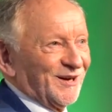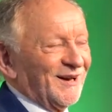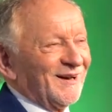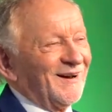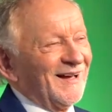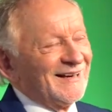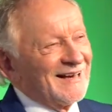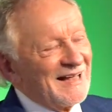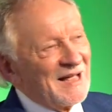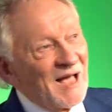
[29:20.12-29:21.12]
Good for you. Right?
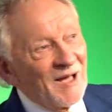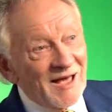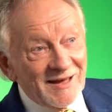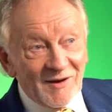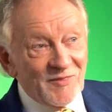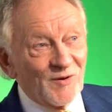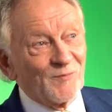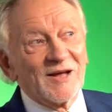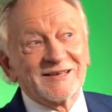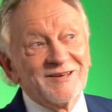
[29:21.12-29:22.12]
I thought,
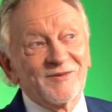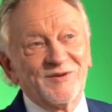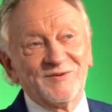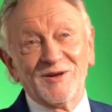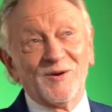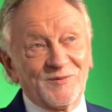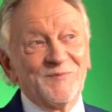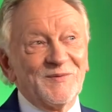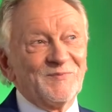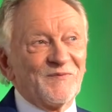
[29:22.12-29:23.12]
well, not you know,
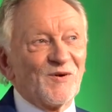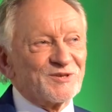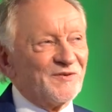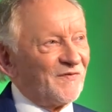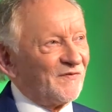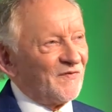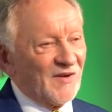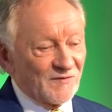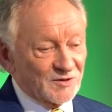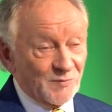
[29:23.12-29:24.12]
fortune
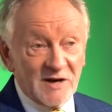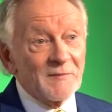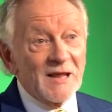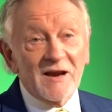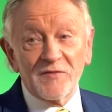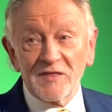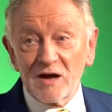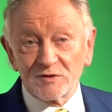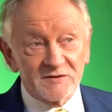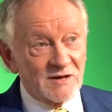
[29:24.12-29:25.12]
favours the brave. And I thought that
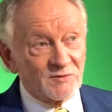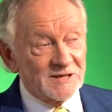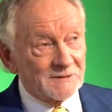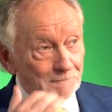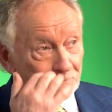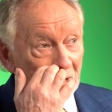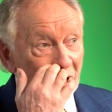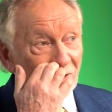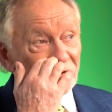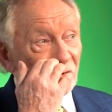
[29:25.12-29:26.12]
was that was it.
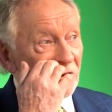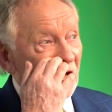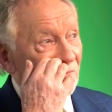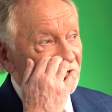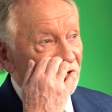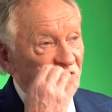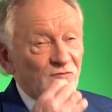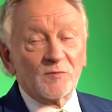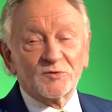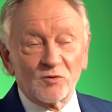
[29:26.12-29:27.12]
I was quite happy just to have
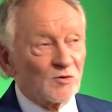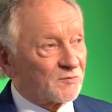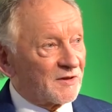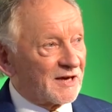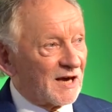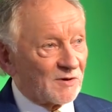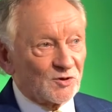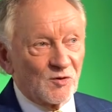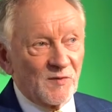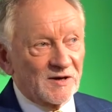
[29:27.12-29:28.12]
rubbed shoulders with the Capitol
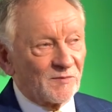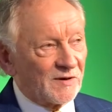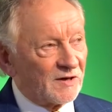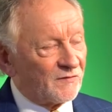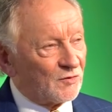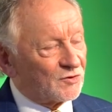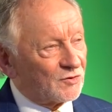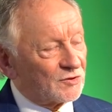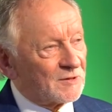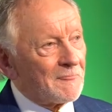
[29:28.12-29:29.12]
Showband yeah. and played a few
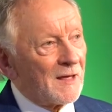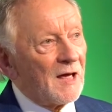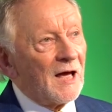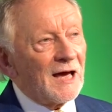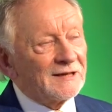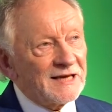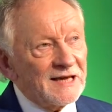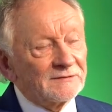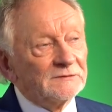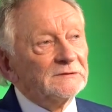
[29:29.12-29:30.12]
tunes. Yeah. And then,